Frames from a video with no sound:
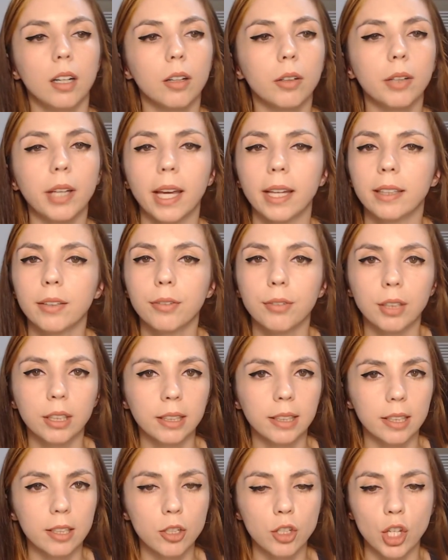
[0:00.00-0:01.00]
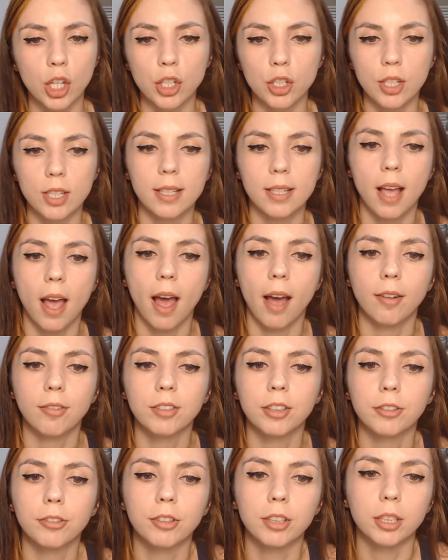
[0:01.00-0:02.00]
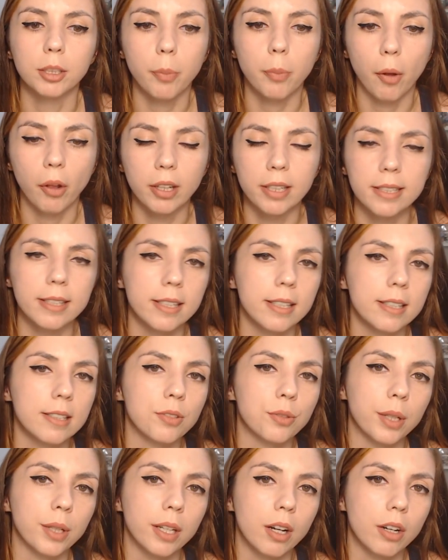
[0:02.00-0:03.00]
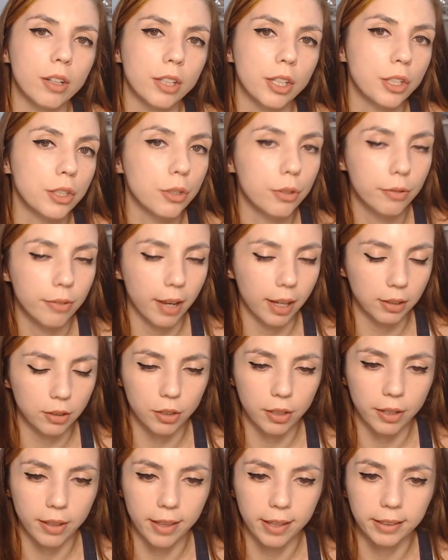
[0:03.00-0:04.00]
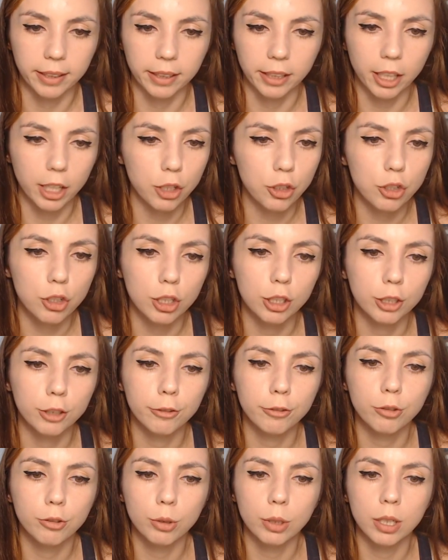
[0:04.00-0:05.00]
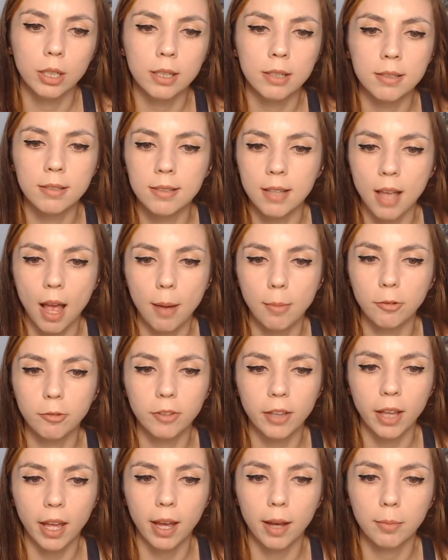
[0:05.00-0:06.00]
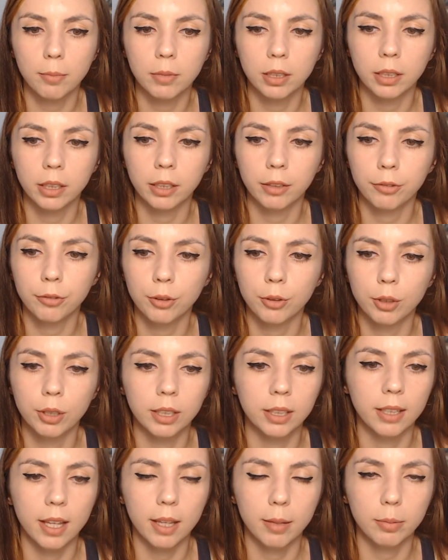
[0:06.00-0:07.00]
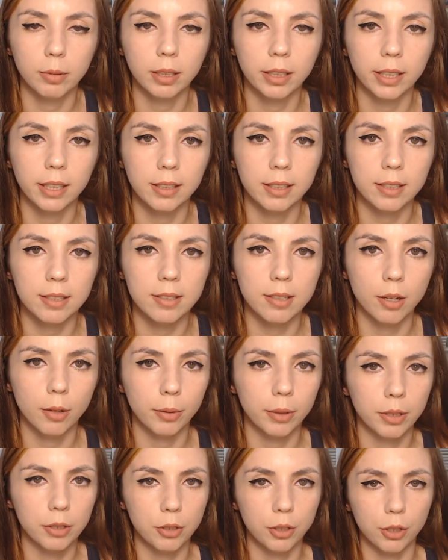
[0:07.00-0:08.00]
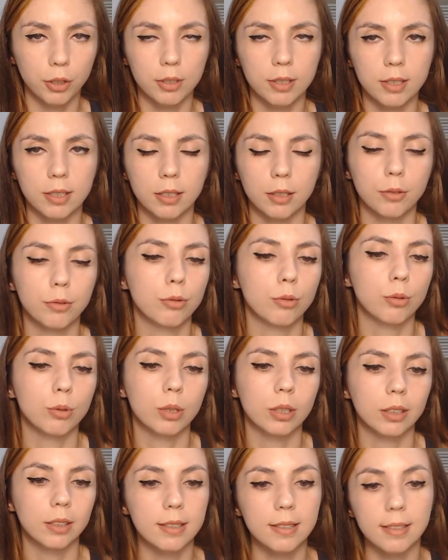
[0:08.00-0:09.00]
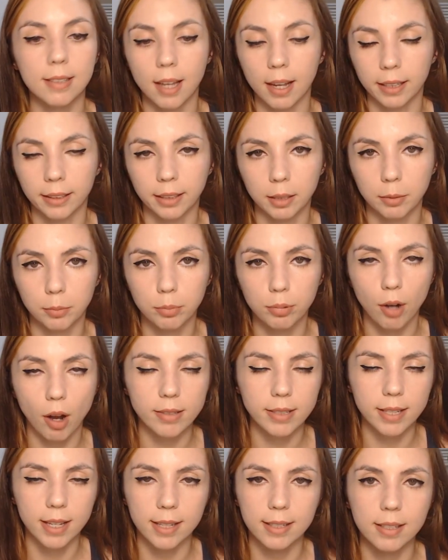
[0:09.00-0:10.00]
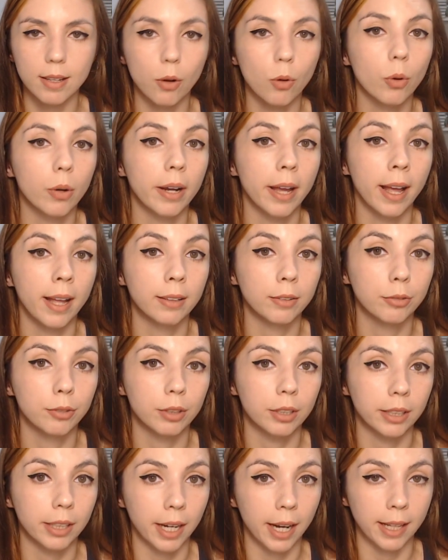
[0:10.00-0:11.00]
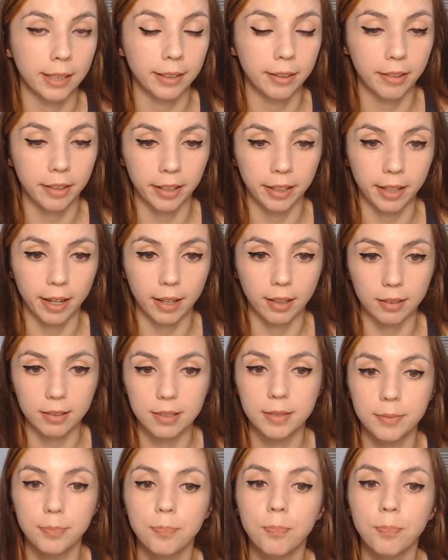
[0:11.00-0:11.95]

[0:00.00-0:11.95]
Okay, different exchanges have different policies regarding two-factor authentication. For some of them, if you enable it, it's going to use it for the sign-in process or and for anything else.